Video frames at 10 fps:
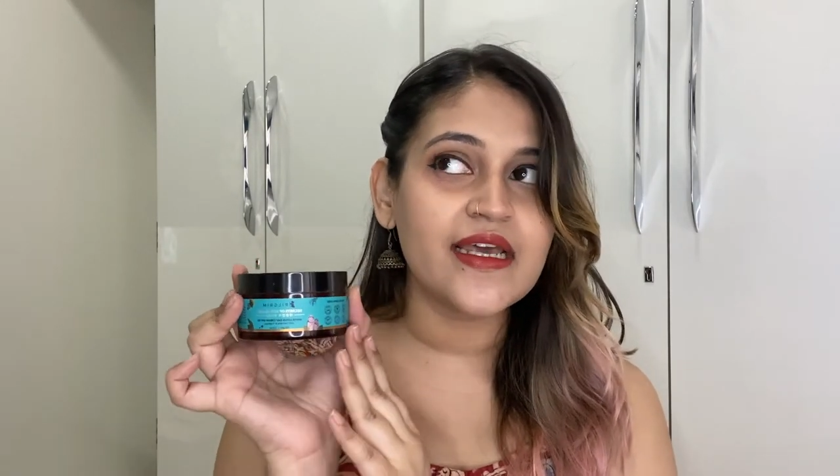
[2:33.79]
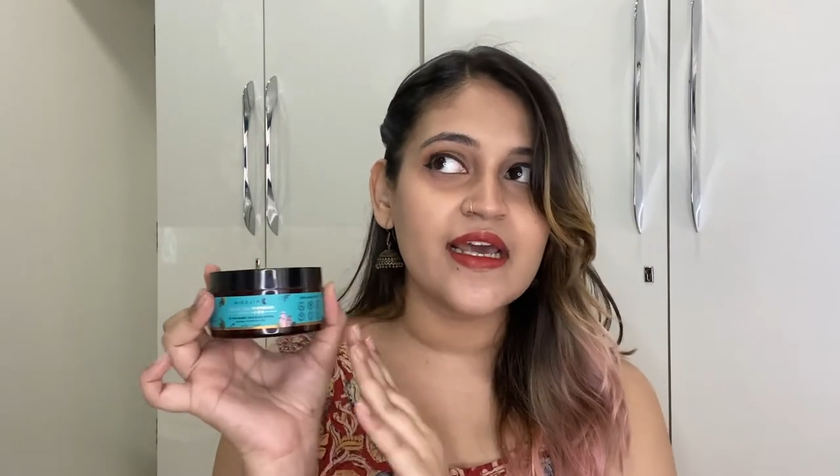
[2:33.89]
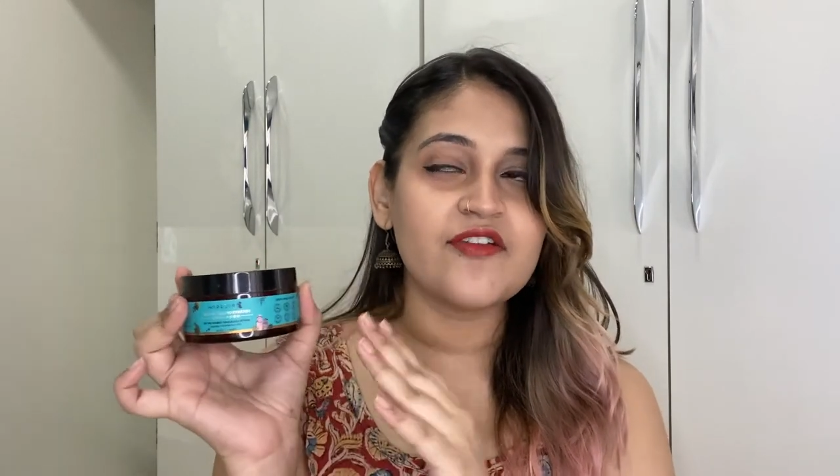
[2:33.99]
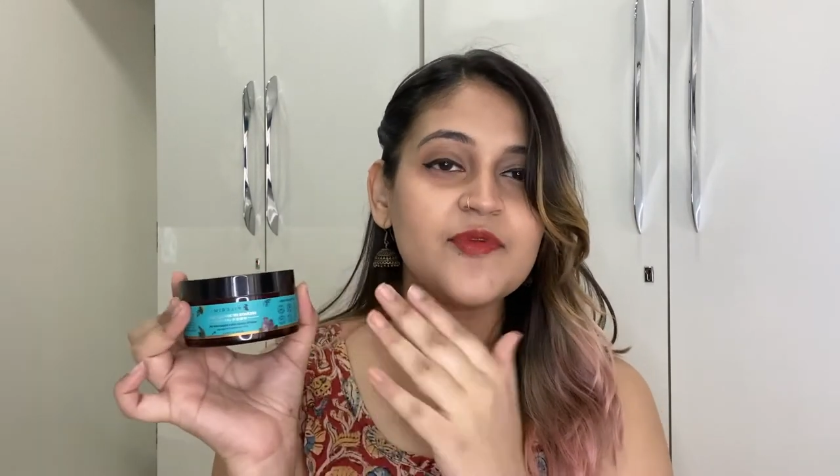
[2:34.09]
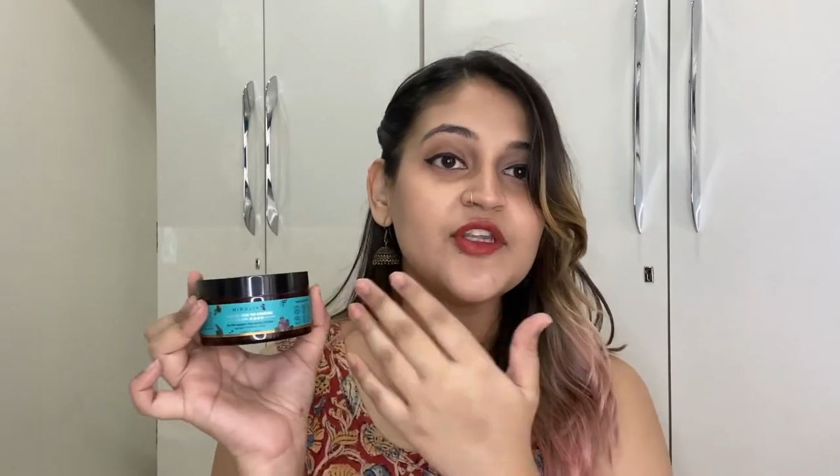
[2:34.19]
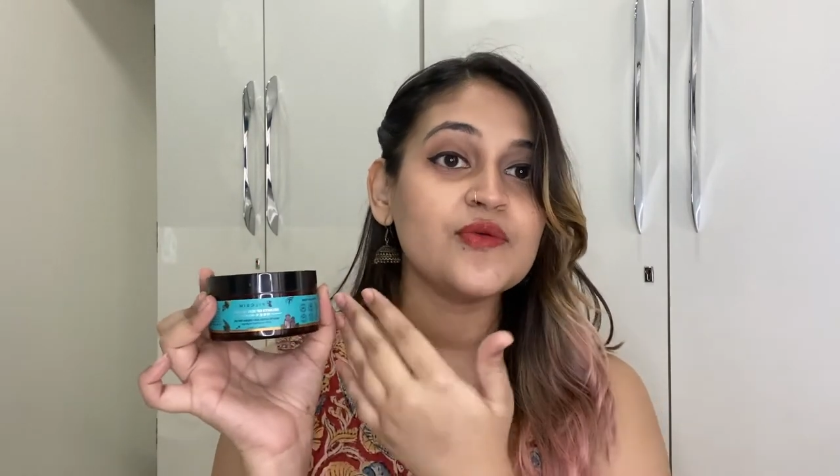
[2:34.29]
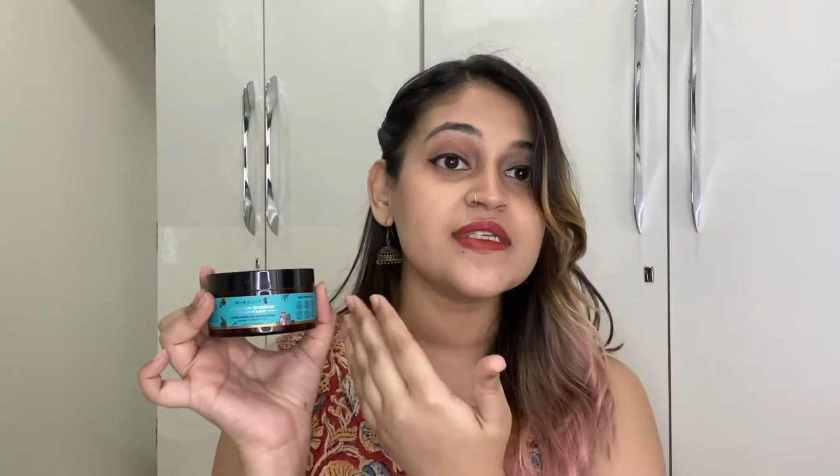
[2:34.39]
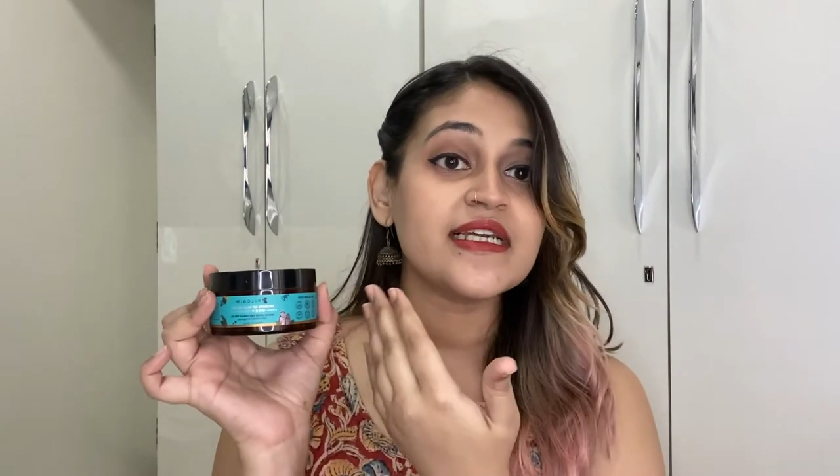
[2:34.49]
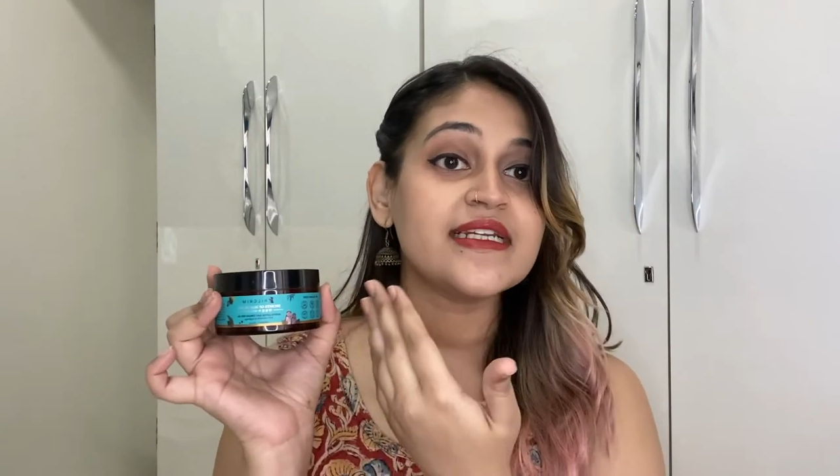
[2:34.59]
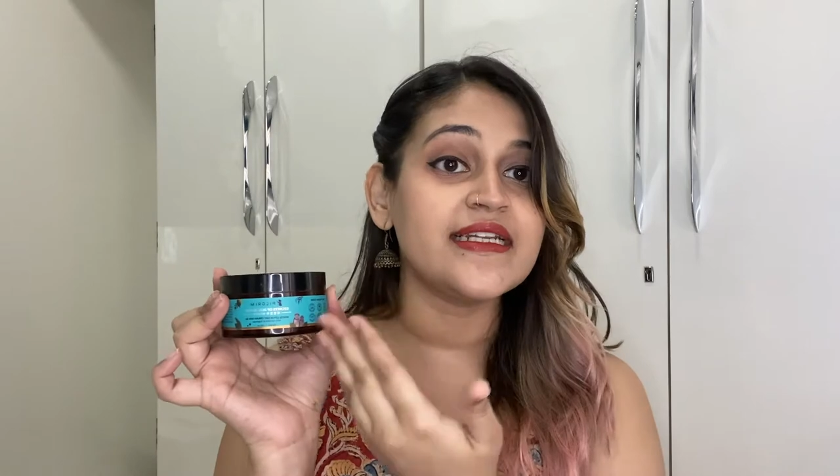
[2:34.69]
and I've been
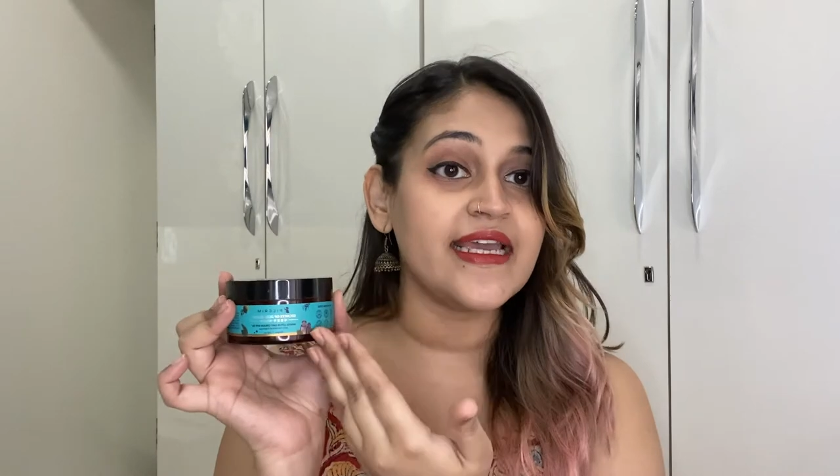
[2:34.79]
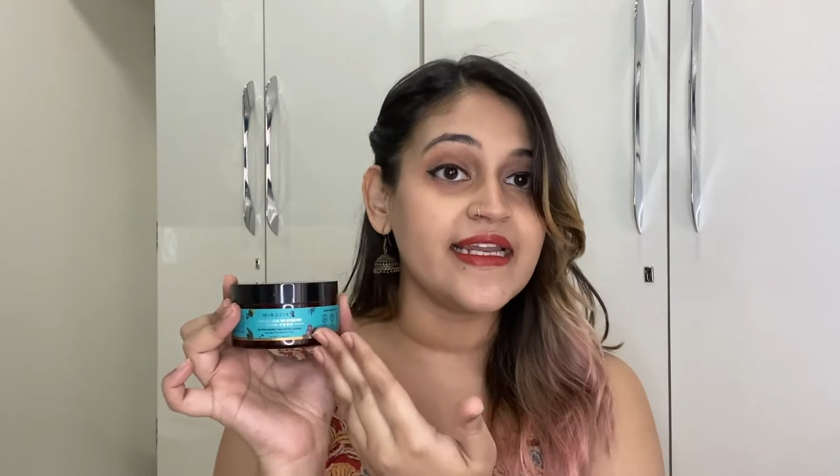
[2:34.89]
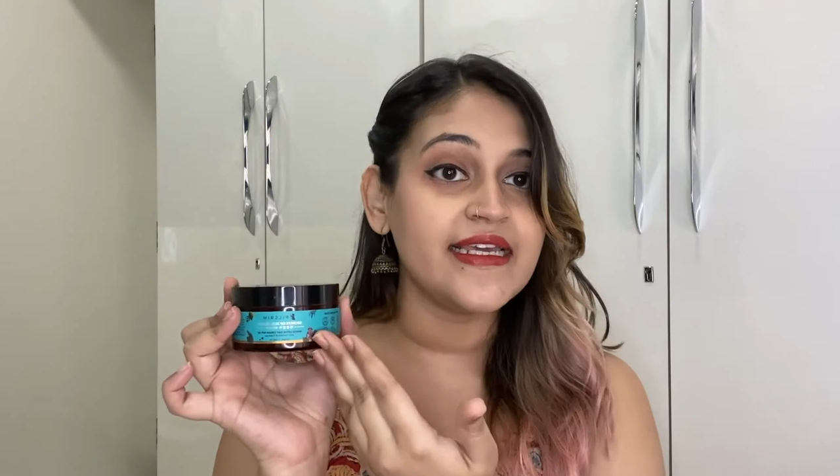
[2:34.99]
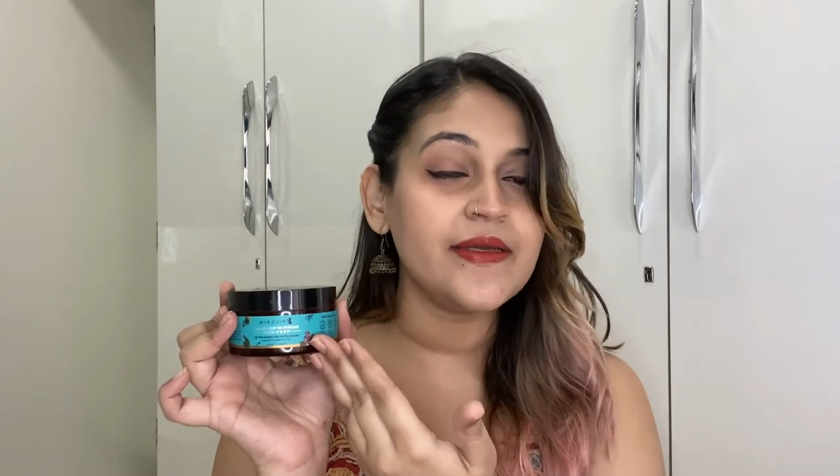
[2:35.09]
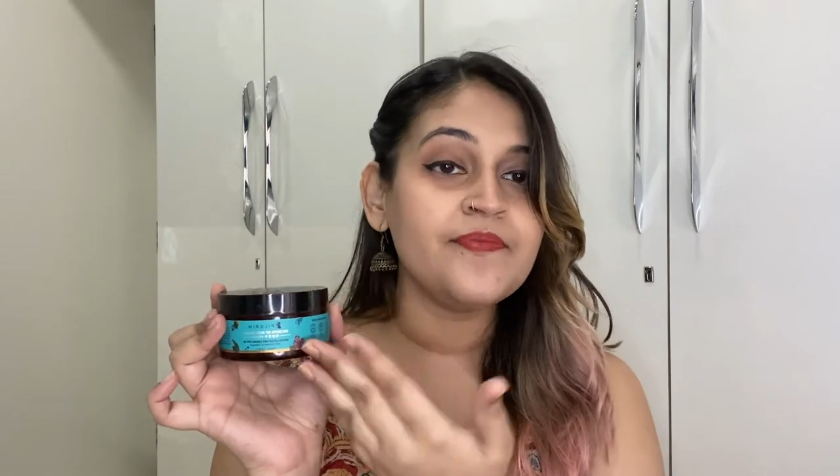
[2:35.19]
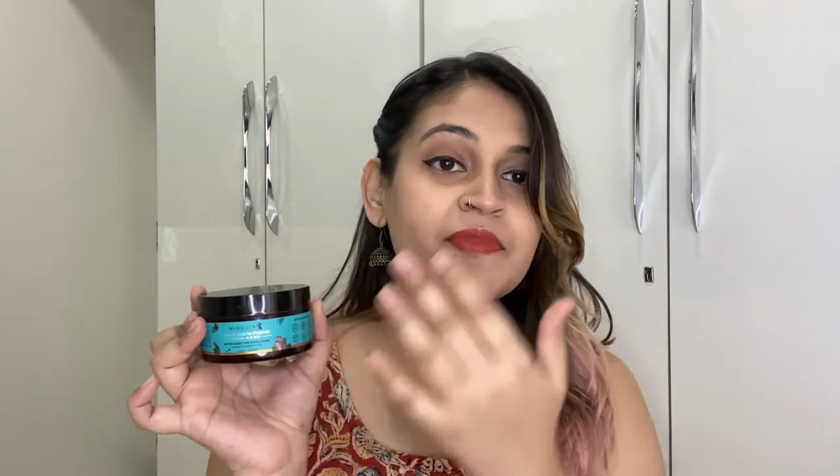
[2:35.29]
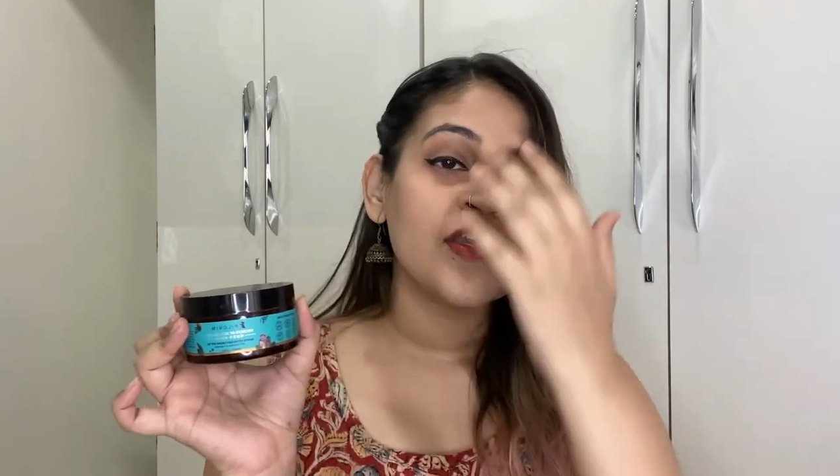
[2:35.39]
using it daily.